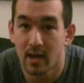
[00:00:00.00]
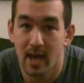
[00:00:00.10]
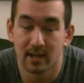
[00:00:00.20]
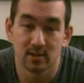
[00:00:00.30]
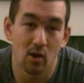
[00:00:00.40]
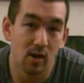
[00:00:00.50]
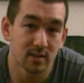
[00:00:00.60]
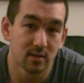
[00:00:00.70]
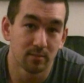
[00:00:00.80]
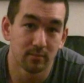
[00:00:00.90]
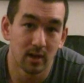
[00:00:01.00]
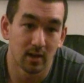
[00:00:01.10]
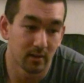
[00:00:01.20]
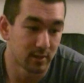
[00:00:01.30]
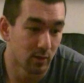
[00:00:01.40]
and it's awesome,
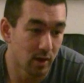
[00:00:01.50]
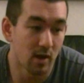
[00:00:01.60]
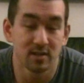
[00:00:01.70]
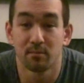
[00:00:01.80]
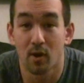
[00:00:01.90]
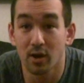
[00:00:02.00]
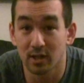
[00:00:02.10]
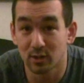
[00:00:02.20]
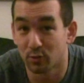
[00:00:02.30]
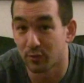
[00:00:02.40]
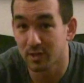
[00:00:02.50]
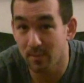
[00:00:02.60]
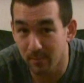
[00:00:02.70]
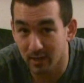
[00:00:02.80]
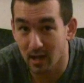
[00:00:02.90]
an awesome marketing tool for
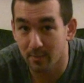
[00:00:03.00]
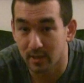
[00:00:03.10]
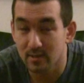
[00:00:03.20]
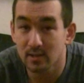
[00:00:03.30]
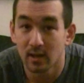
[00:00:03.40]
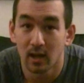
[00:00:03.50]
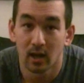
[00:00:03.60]
supplement companies,